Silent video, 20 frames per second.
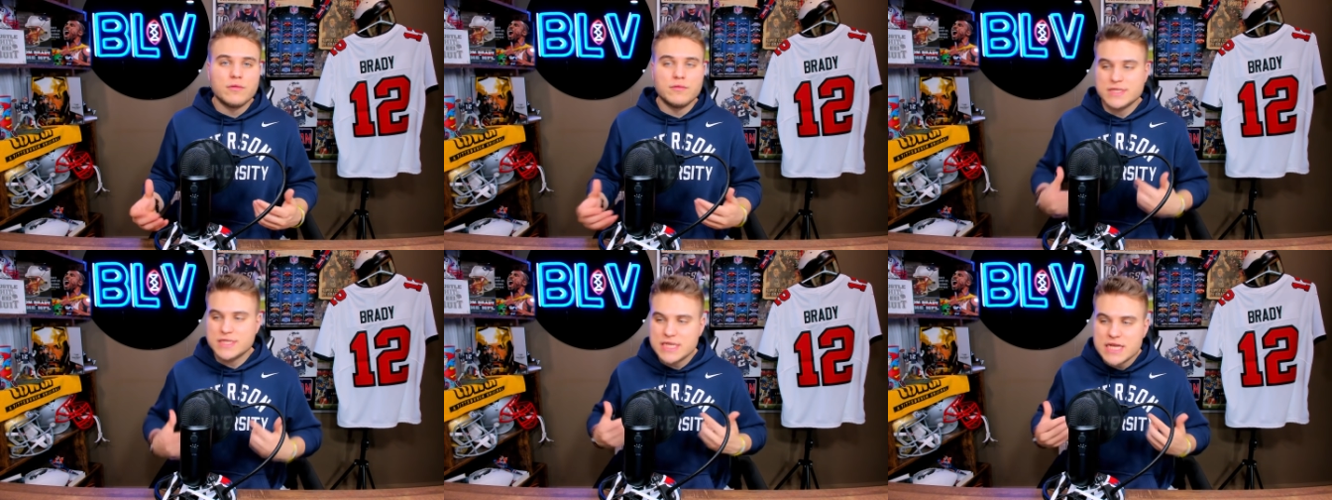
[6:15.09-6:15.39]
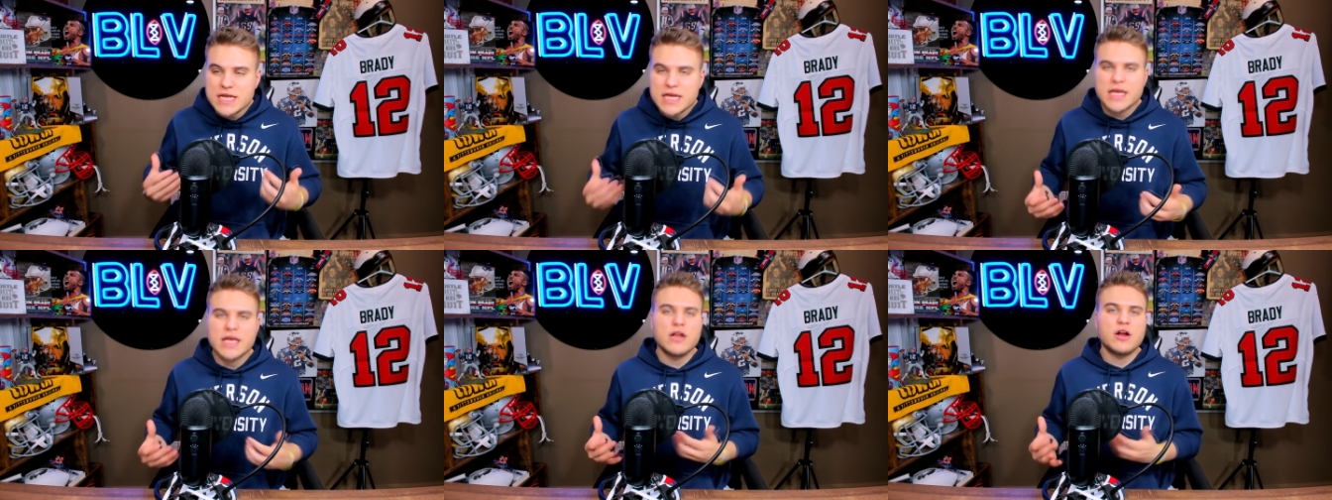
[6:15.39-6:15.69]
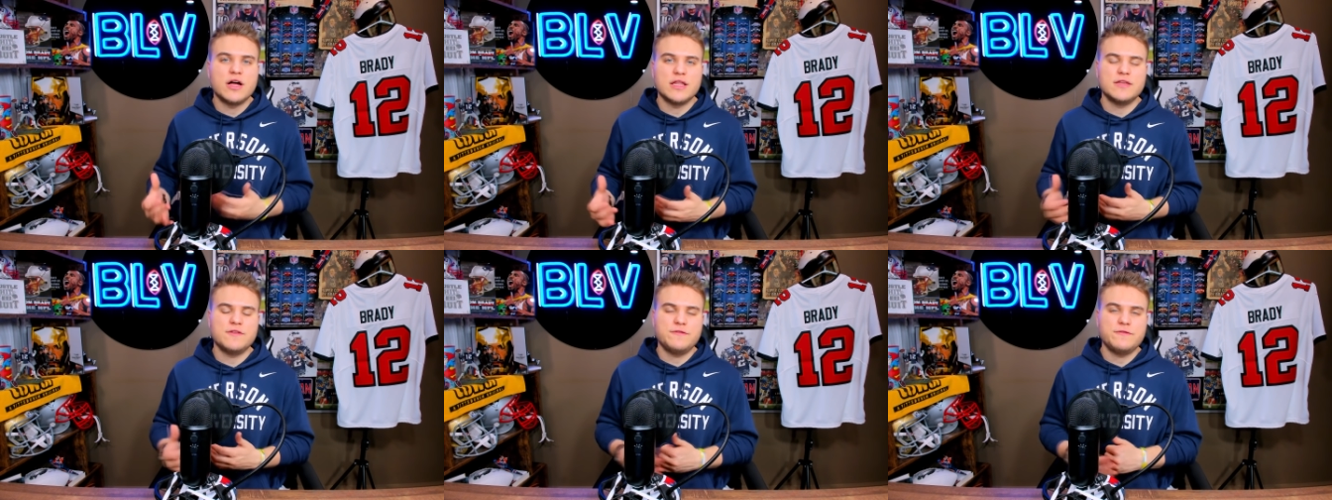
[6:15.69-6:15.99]
seeing it
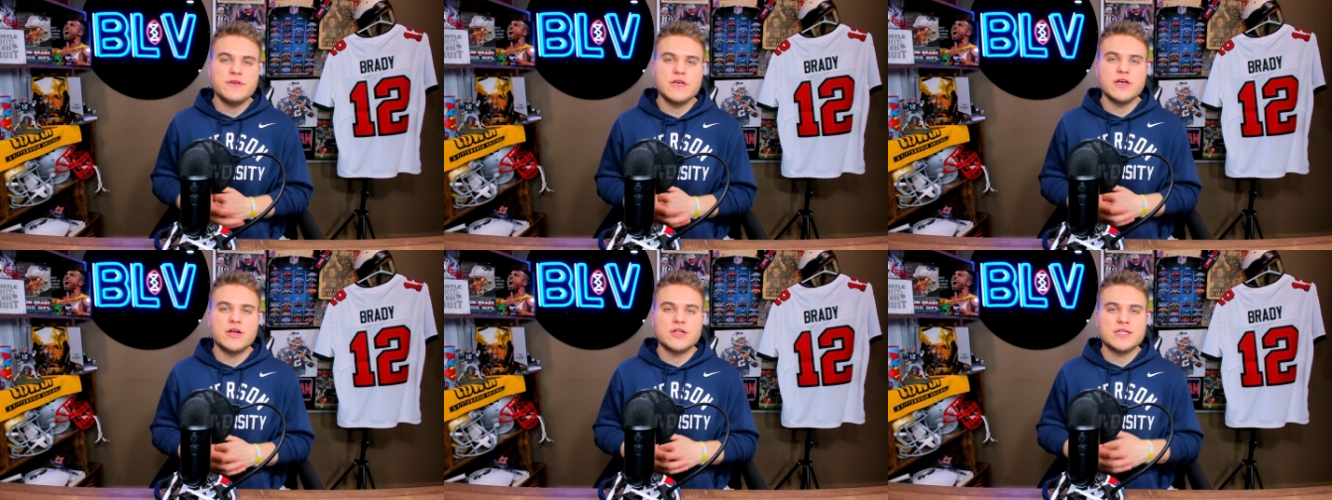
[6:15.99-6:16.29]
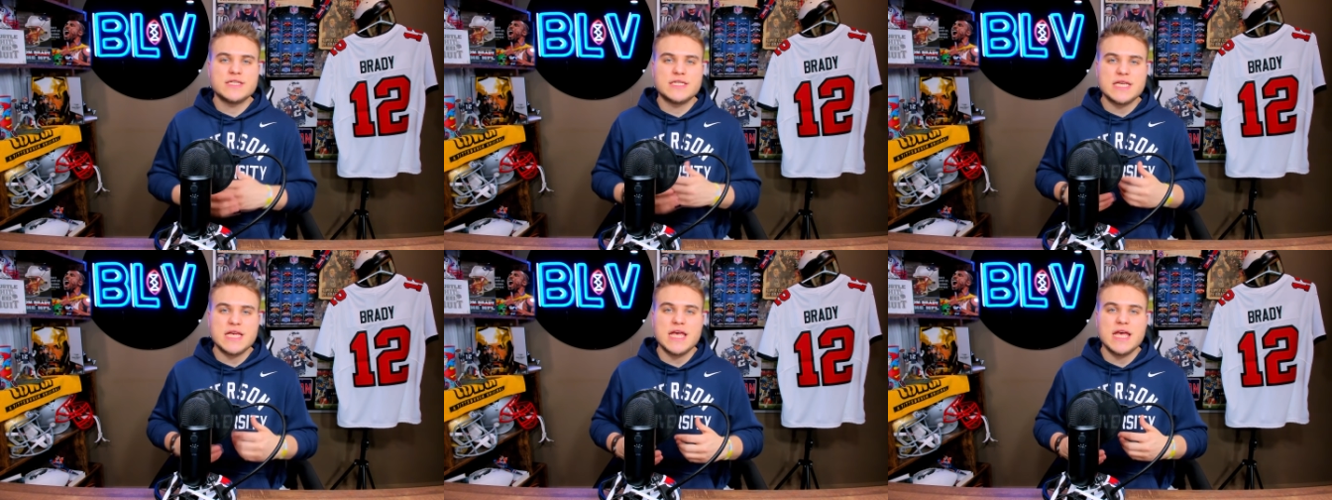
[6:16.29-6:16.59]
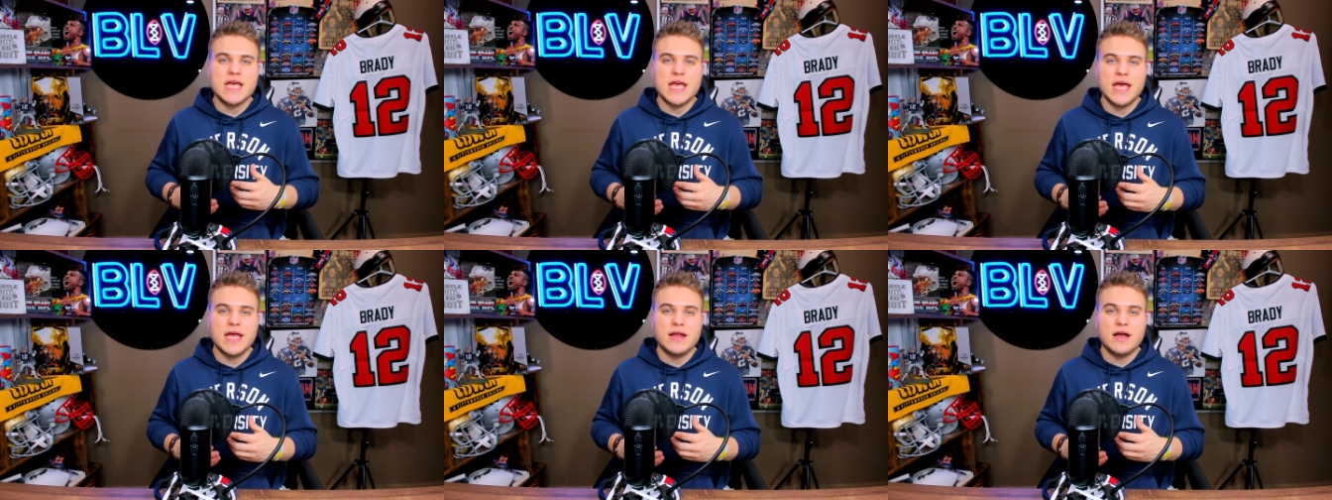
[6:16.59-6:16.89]
on the field,
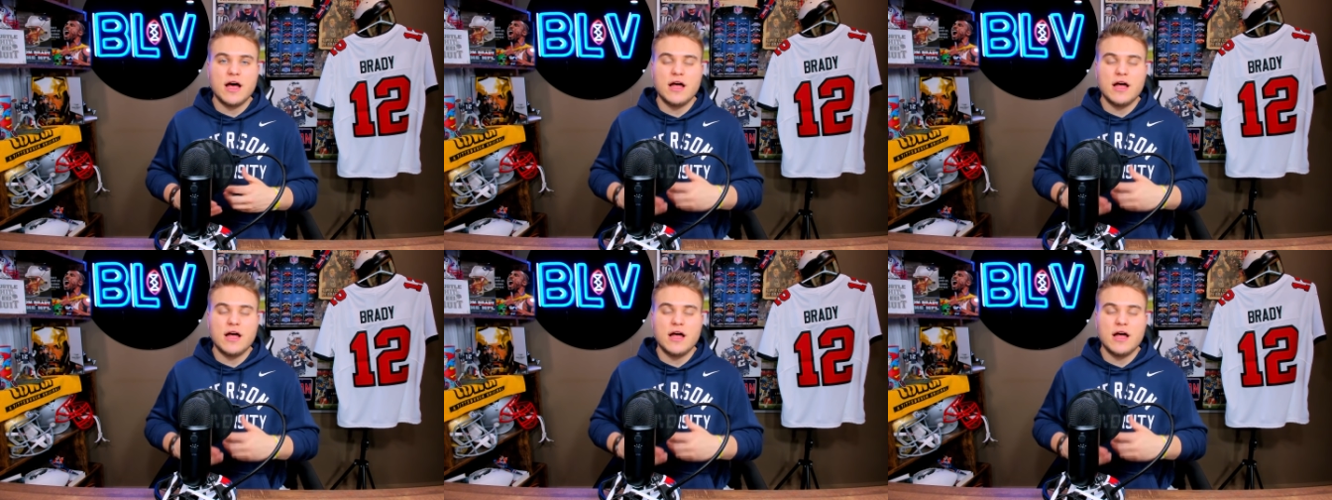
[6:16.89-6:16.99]
seeing it